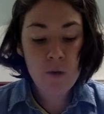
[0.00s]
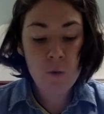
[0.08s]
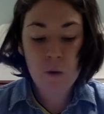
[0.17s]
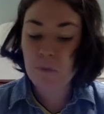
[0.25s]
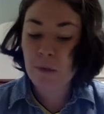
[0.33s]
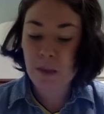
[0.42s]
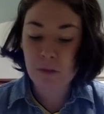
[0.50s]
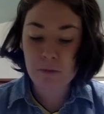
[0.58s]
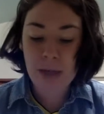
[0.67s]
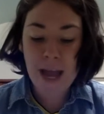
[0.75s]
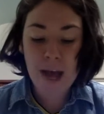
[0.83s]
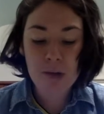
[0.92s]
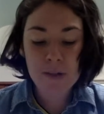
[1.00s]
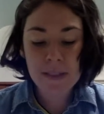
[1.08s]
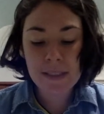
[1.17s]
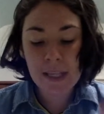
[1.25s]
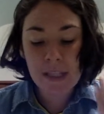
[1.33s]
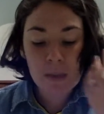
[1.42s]
with a round,
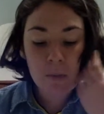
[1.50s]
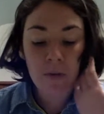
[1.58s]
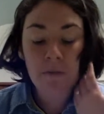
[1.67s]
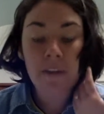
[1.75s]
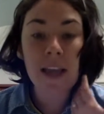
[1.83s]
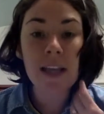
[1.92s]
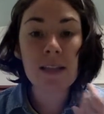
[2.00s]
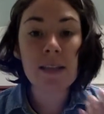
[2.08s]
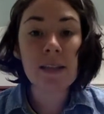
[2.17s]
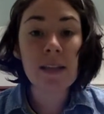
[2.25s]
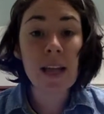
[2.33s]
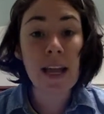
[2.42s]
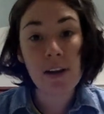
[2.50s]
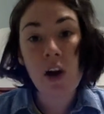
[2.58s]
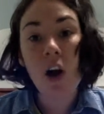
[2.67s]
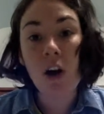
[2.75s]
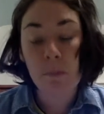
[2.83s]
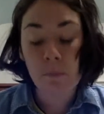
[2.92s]
sensible face and
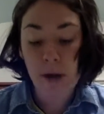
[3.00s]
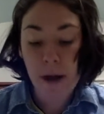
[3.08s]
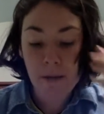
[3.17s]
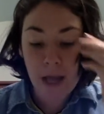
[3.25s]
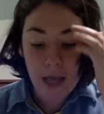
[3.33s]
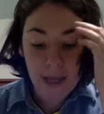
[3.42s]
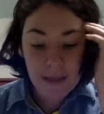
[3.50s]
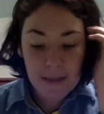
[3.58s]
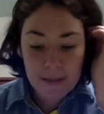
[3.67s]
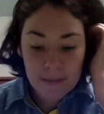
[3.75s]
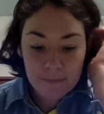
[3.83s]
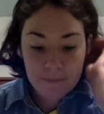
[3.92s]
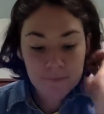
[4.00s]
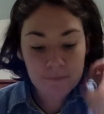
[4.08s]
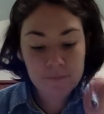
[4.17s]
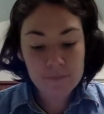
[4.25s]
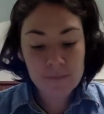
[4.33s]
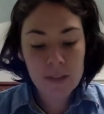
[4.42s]
calm brown eyes.
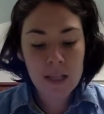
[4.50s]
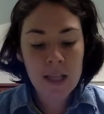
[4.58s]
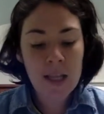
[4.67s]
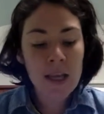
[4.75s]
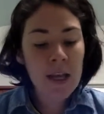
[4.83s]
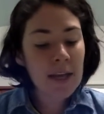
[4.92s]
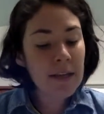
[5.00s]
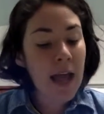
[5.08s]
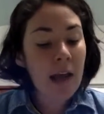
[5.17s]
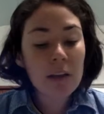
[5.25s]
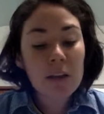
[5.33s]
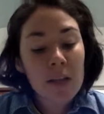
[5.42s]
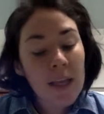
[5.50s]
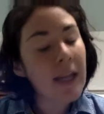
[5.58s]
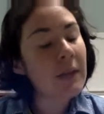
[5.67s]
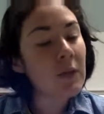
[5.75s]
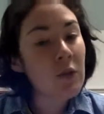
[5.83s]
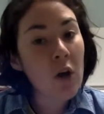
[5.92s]
"Now,
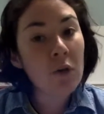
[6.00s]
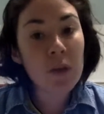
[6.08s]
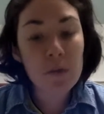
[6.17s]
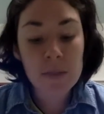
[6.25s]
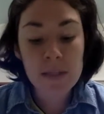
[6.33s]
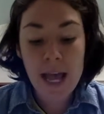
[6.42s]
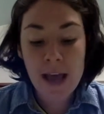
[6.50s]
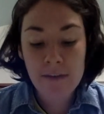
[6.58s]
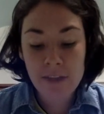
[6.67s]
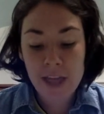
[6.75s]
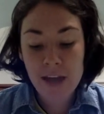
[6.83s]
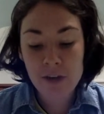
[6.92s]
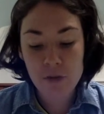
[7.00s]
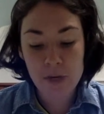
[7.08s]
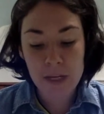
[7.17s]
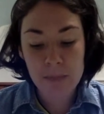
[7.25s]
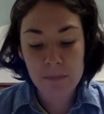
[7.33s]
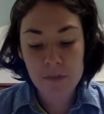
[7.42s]
it's no use in having that
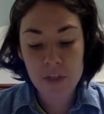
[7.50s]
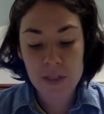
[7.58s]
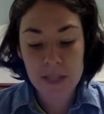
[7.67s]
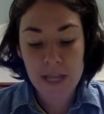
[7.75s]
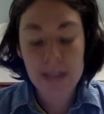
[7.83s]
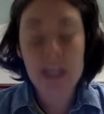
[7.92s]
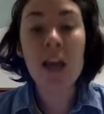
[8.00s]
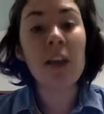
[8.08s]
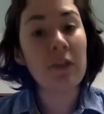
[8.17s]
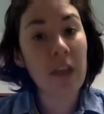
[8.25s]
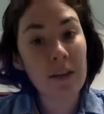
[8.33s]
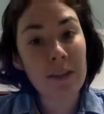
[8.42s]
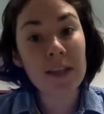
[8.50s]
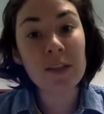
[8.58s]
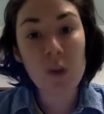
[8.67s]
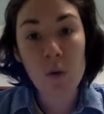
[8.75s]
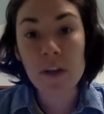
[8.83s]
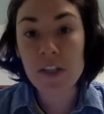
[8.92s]
dream," she said. "Nothing's
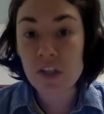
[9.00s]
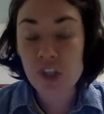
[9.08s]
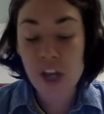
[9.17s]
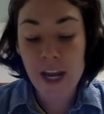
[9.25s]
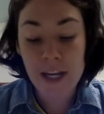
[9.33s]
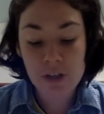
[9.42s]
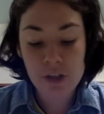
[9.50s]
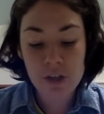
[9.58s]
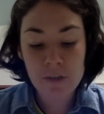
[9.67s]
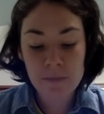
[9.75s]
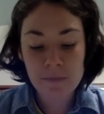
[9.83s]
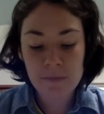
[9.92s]
going to change."